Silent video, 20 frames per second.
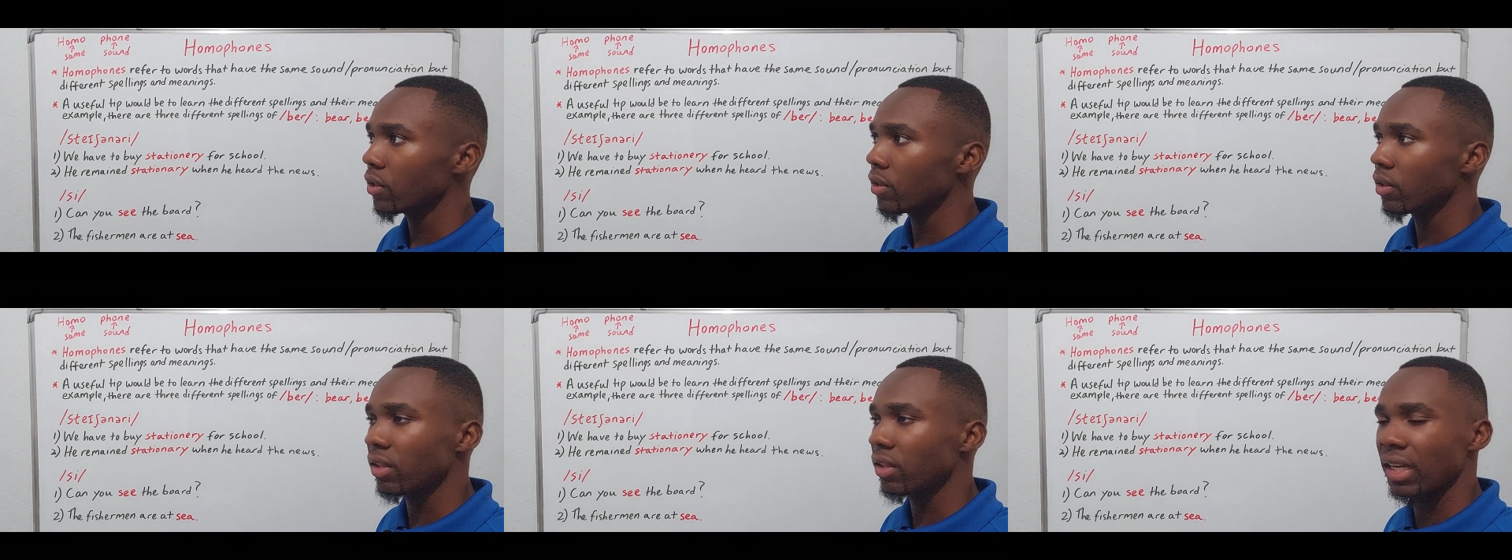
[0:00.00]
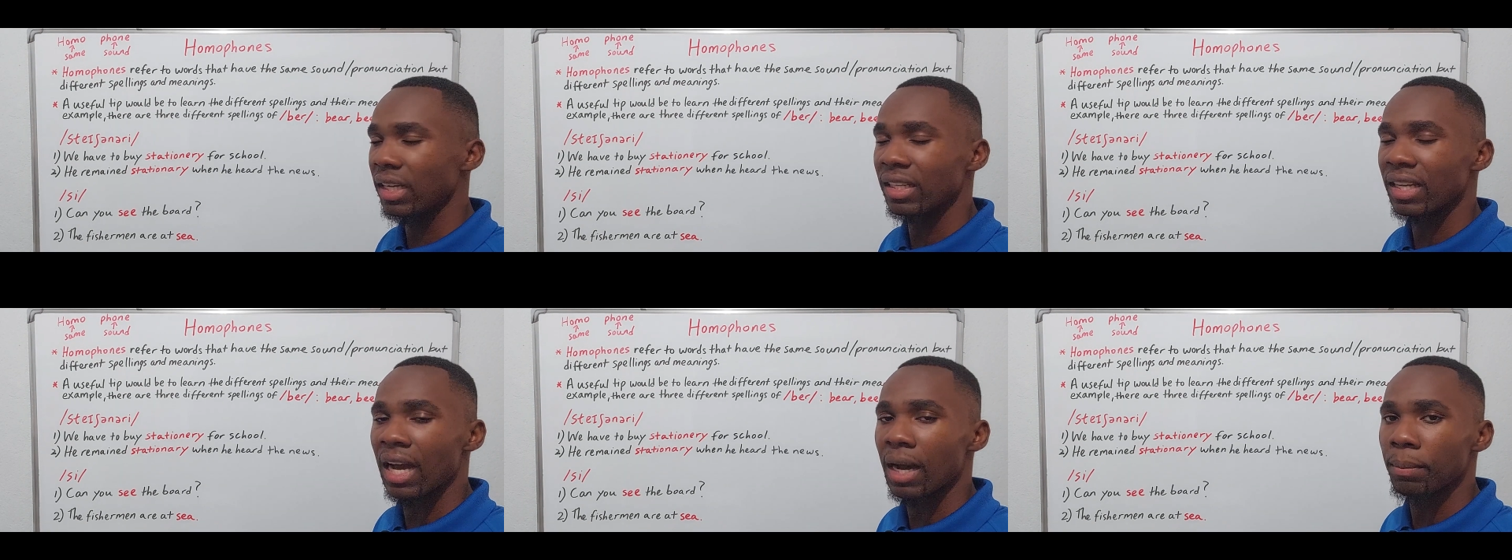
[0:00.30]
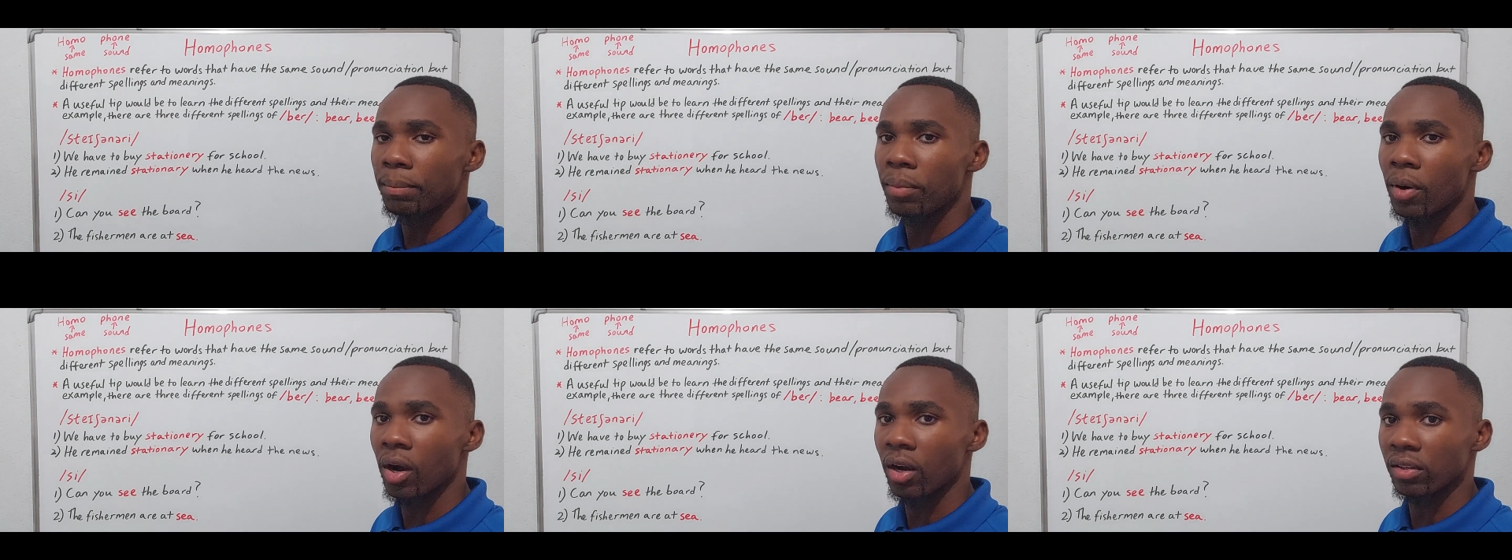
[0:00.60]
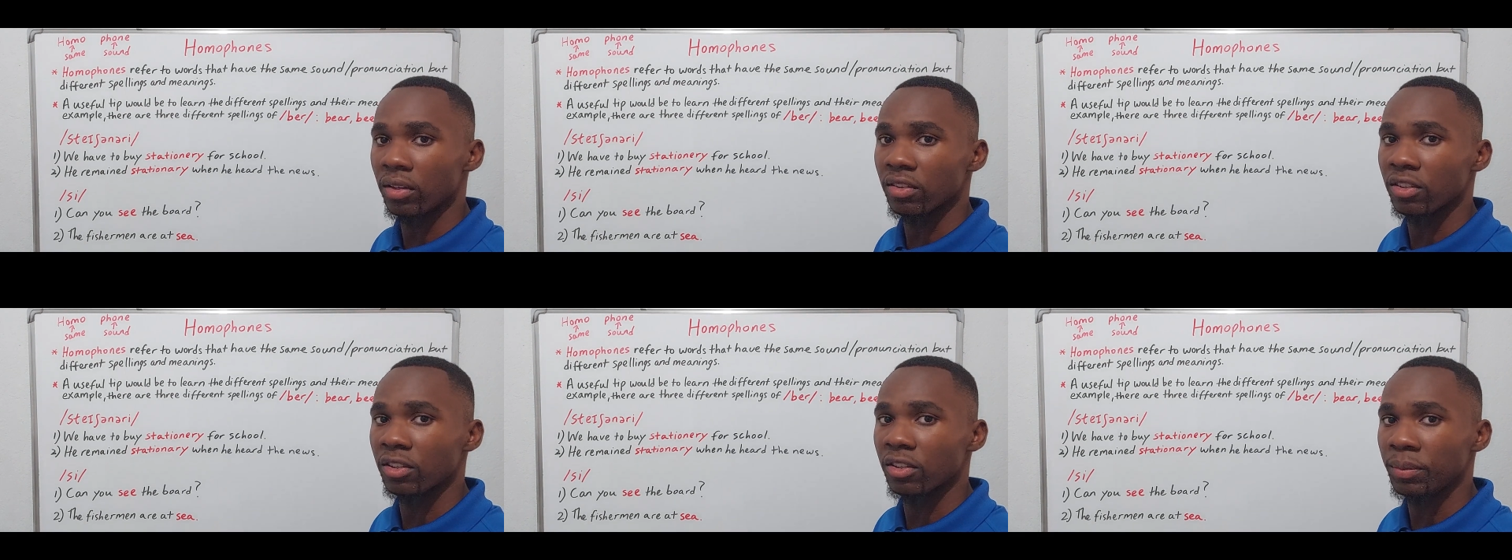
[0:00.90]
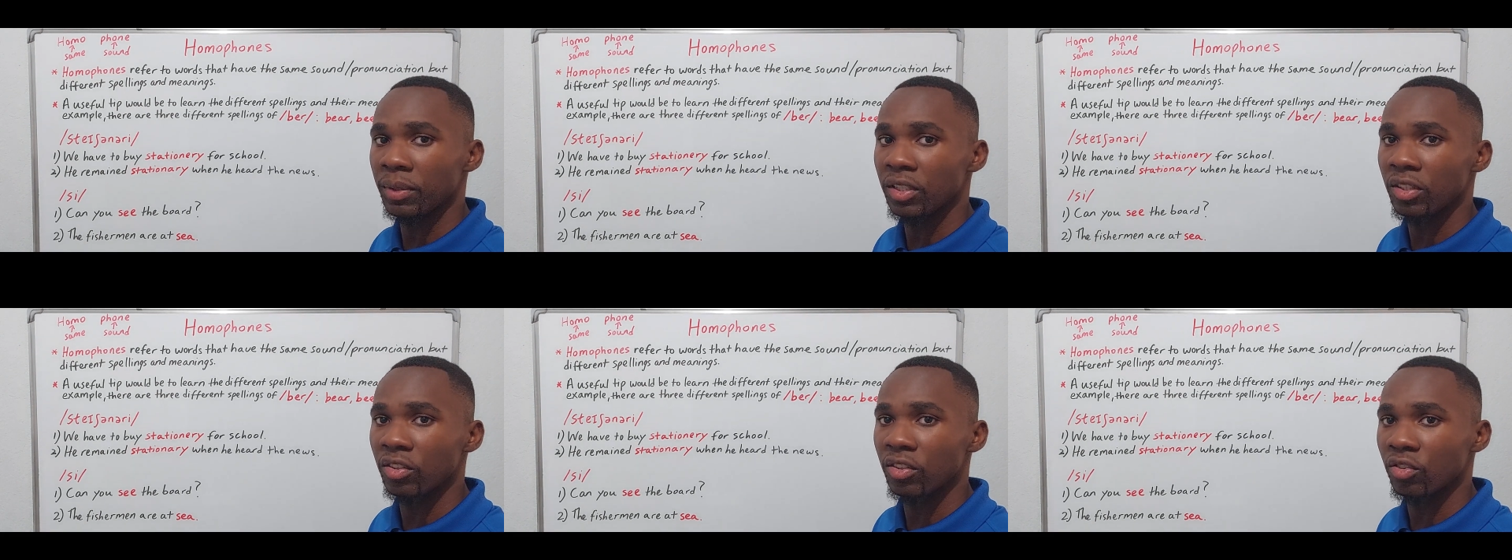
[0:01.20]
think that parts of
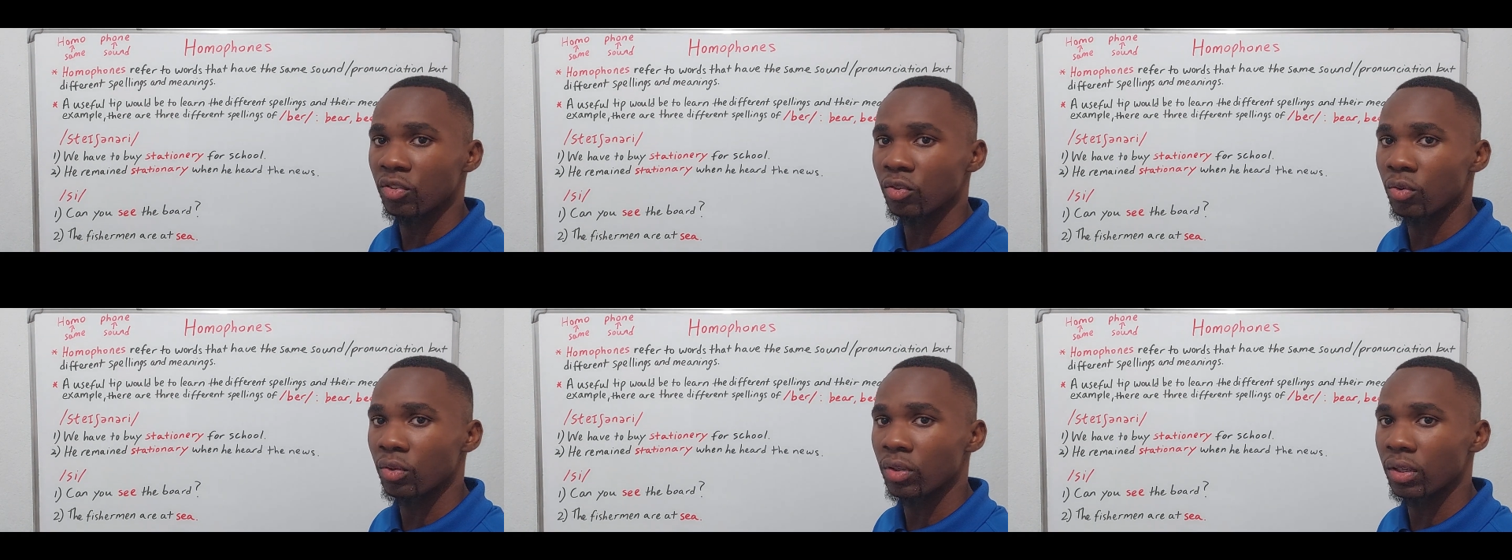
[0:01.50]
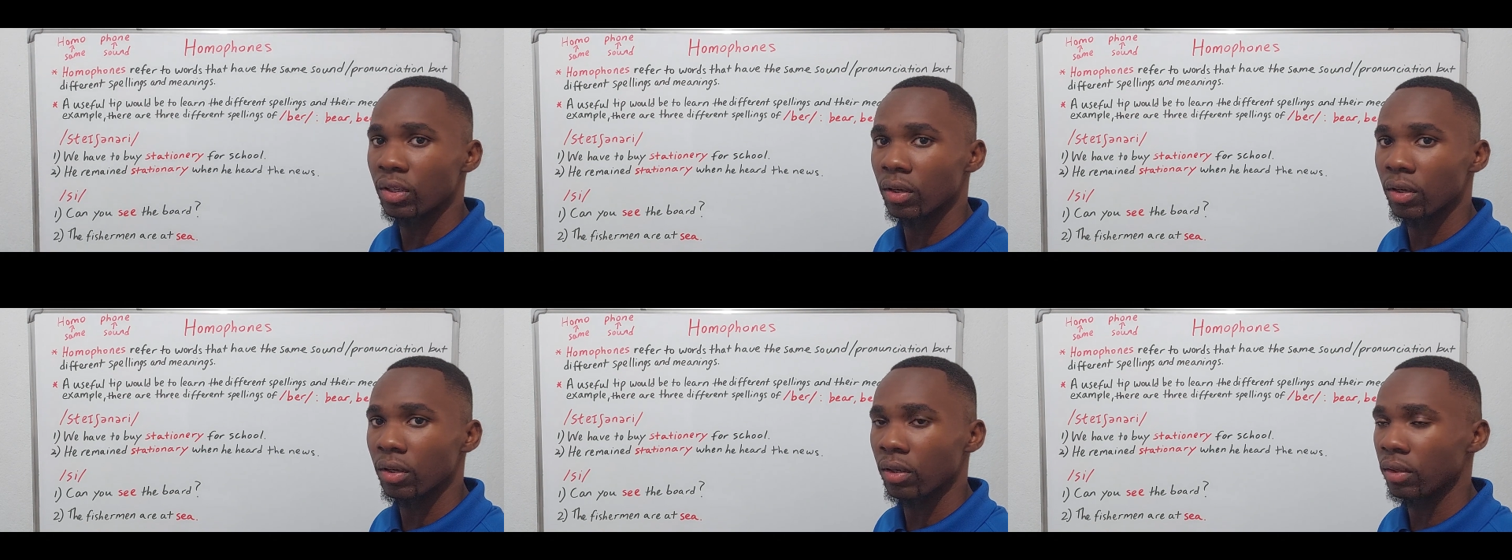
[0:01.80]
speech is going,